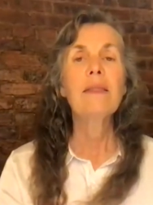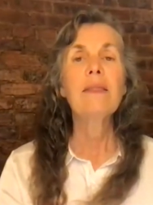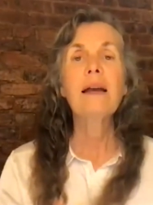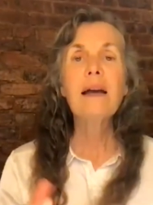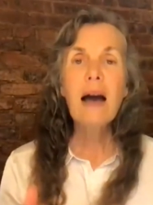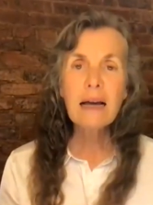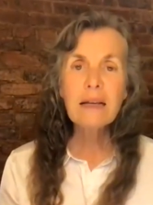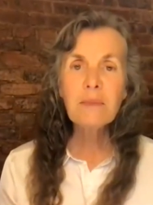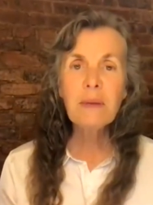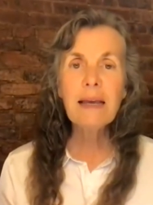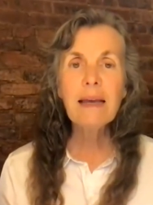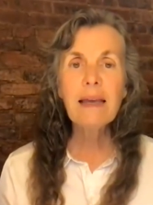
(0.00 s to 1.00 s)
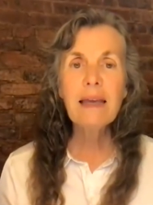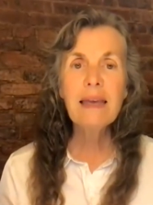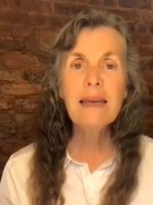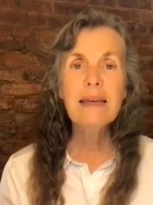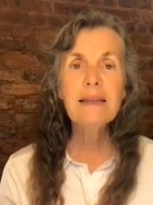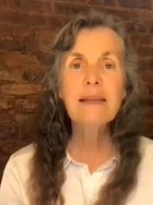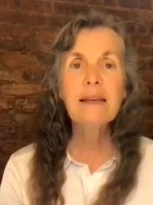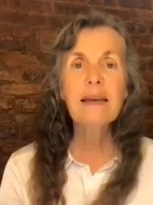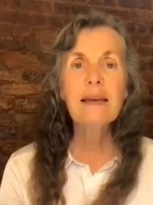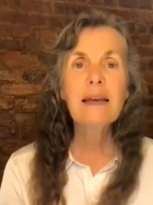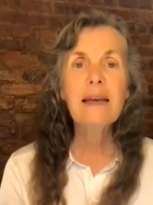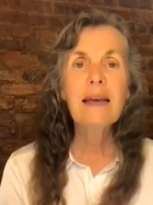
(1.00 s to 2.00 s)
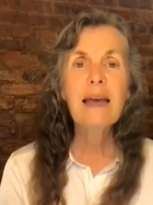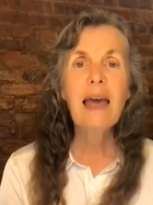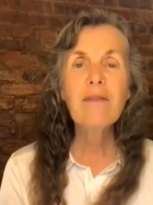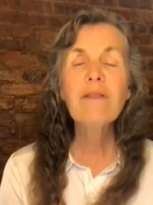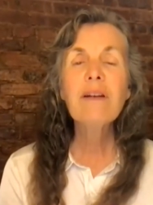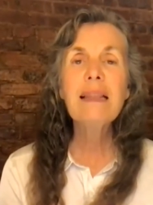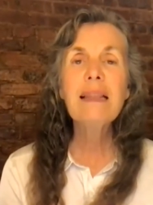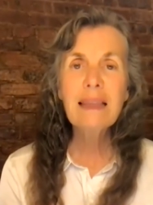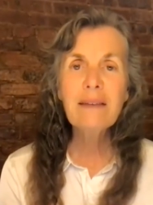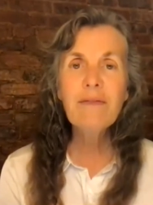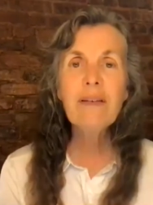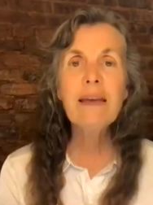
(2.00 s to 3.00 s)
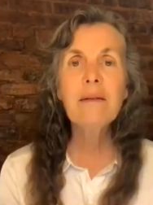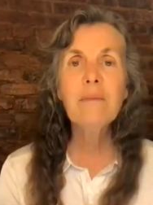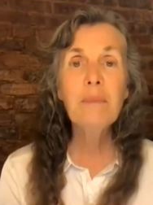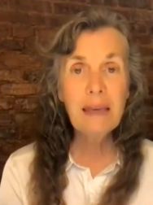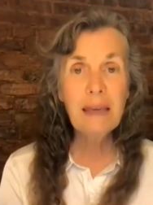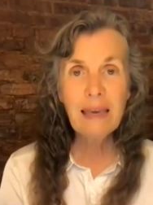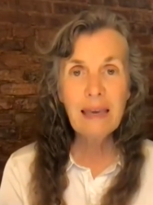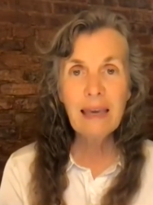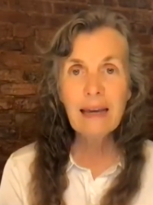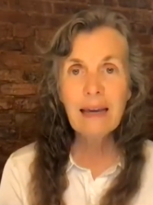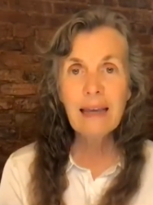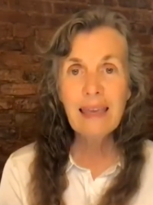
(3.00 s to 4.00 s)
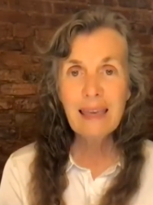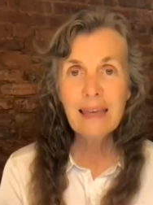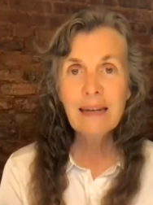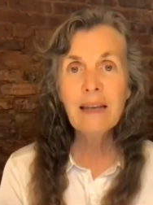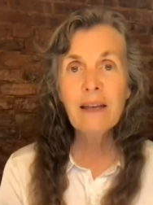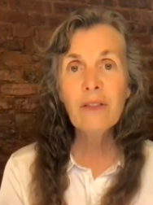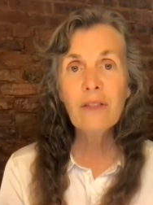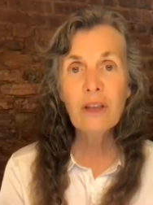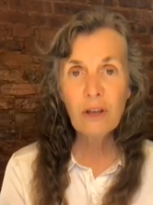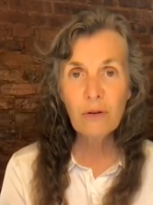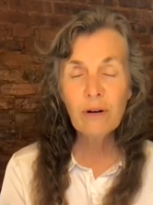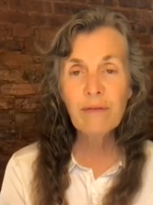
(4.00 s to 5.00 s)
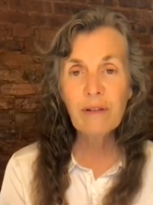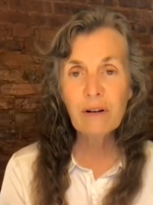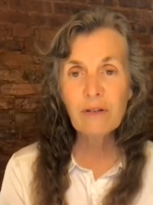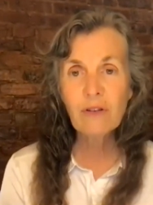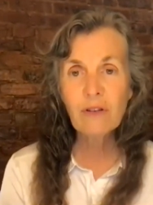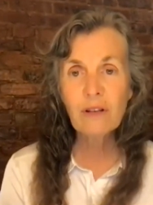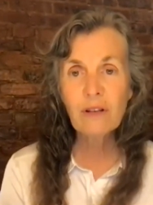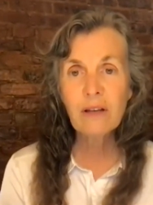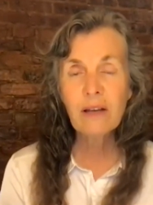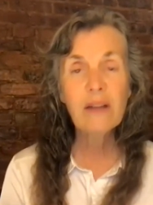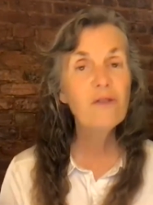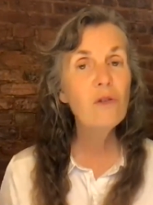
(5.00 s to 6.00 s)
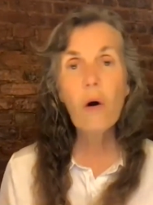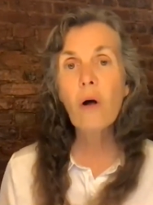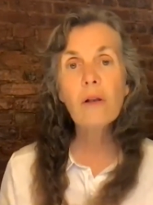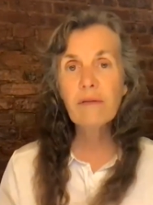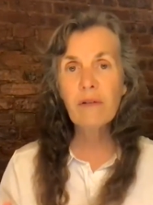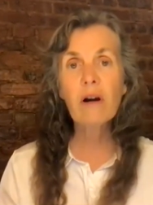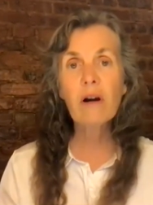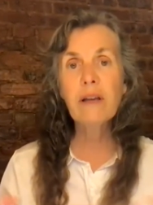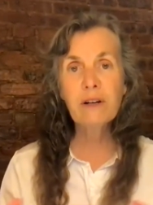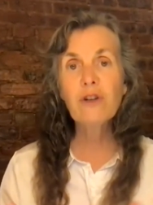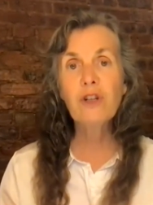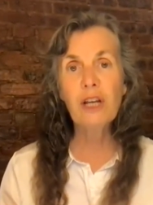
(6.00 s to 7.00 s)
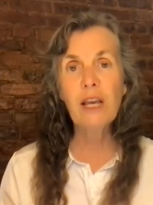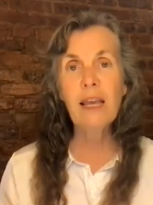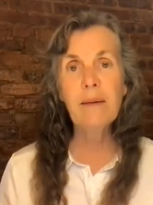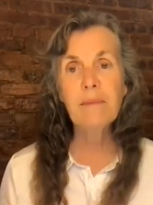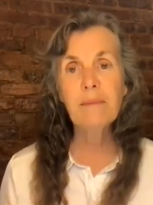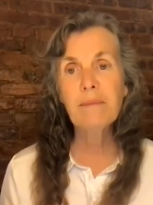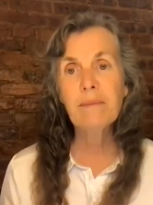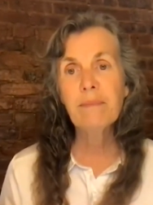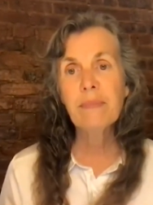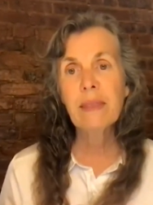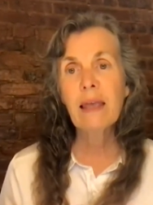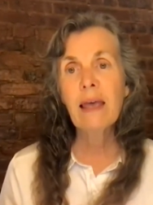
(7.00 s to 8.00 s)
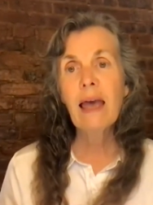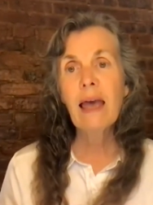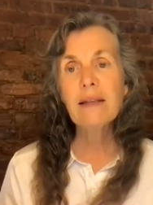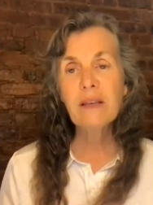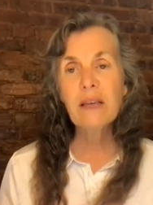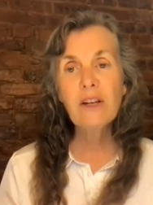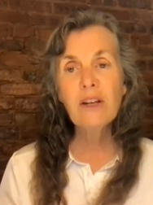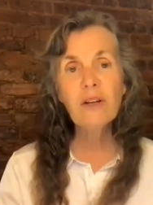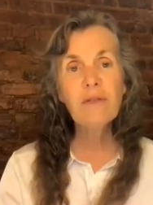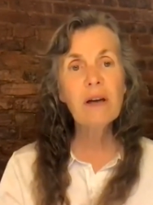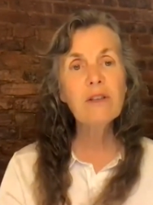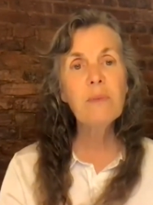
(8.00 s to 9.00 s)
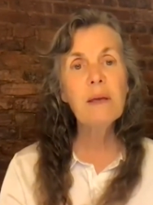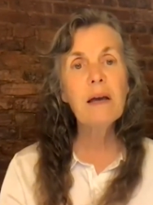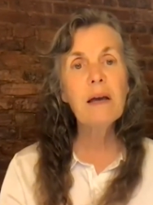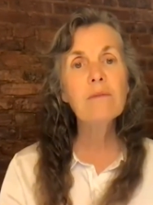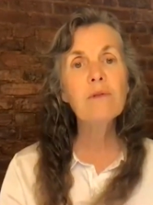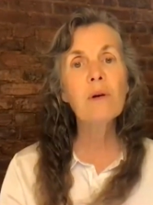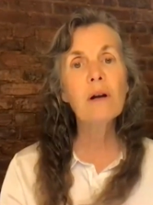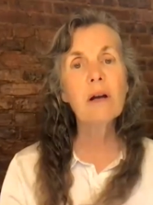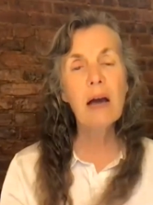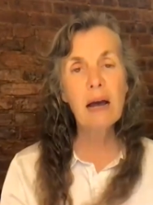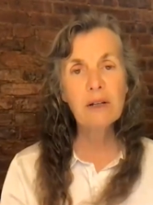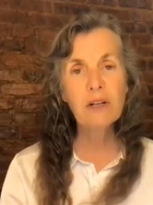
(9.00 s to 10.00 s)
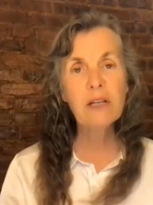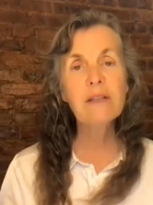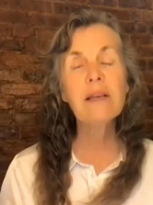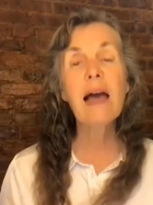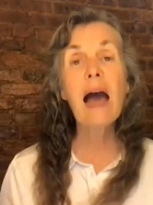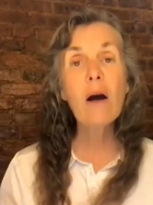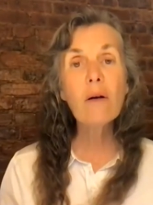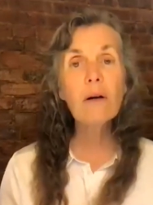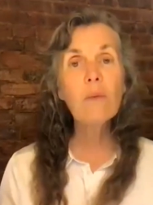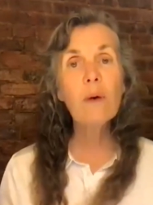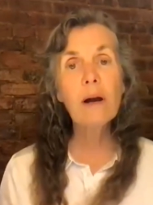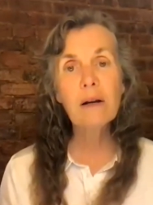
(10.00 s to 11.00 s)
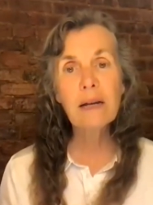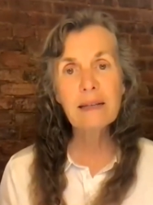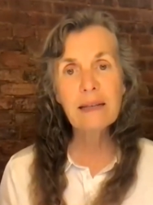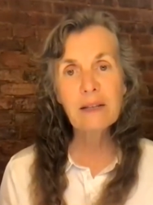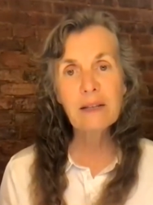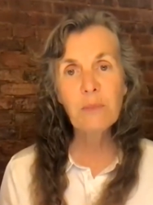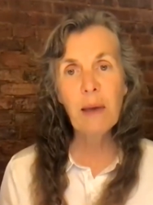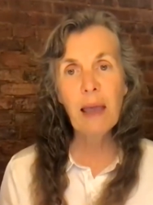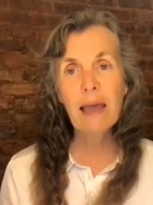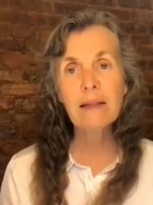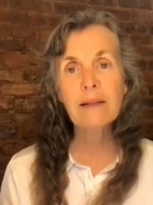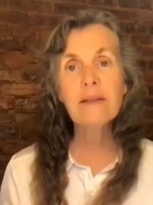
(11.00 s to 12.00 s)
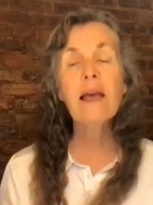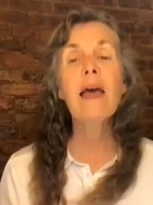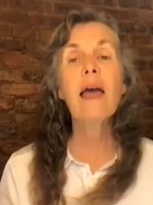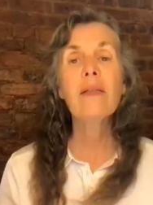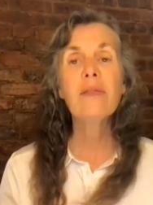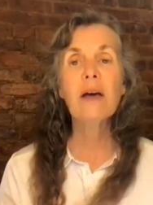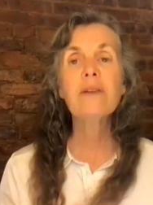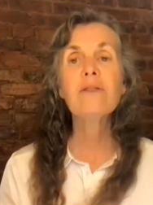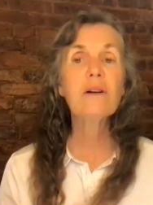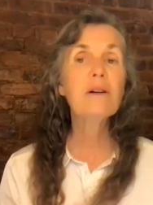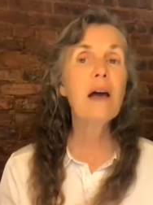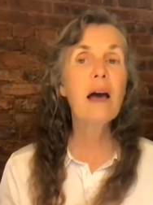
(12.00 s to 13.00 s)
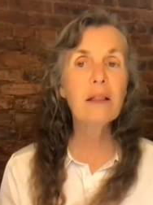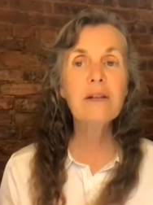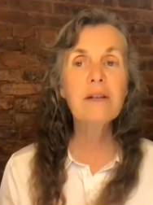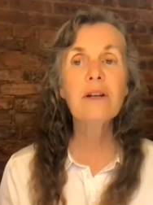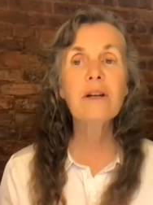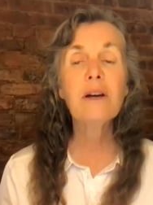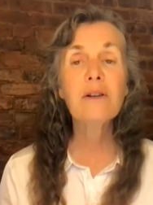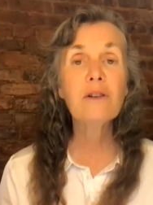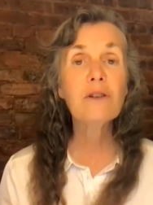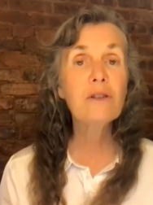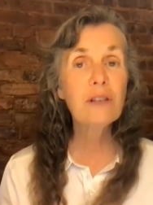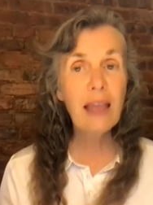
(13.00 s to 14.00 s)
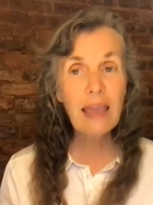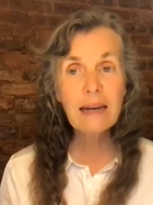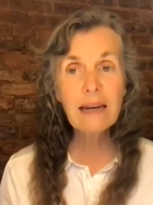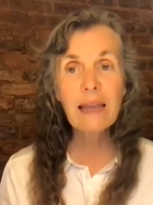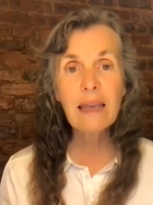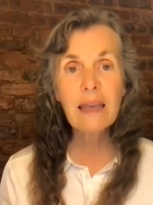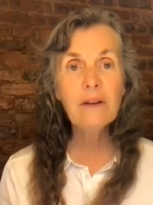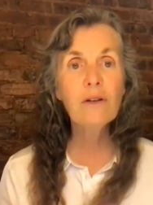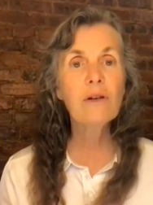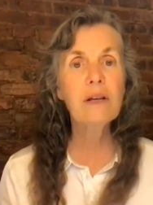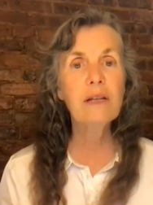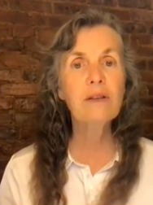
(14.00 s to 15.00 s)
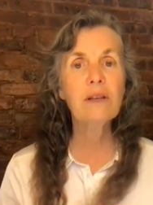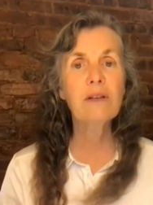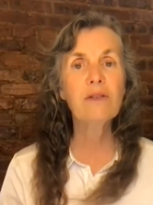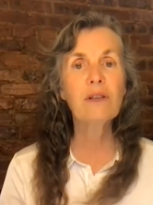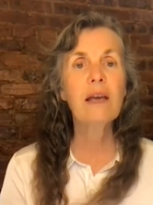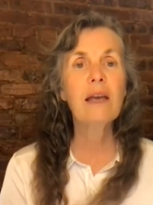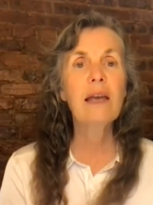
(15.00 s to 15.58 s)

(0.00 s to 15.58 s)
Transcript: The cosmic is every living being in the universe, it's all of our energy. As each of us becomes more conscious, our awareness expands, and thus our knowledge and understanding increases.